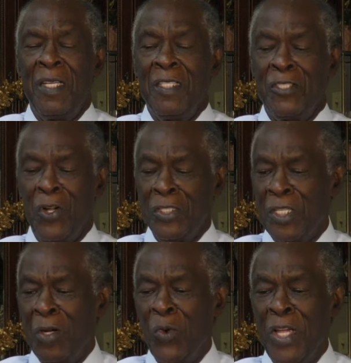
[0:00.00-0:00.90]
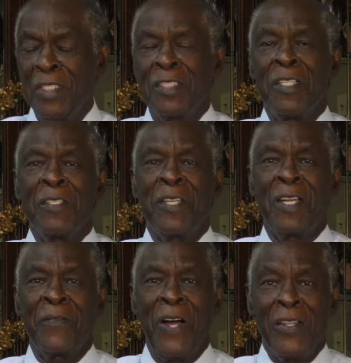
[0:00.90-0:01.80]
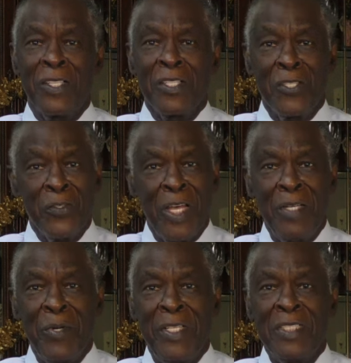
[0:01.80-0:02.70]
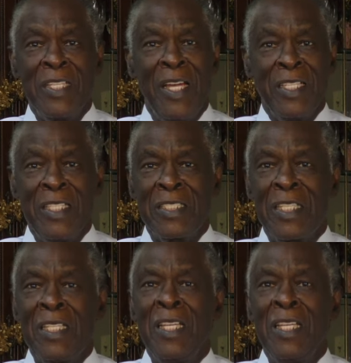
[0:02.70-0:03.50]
in Georgia, there are ways that a father can do that, but it's not easy.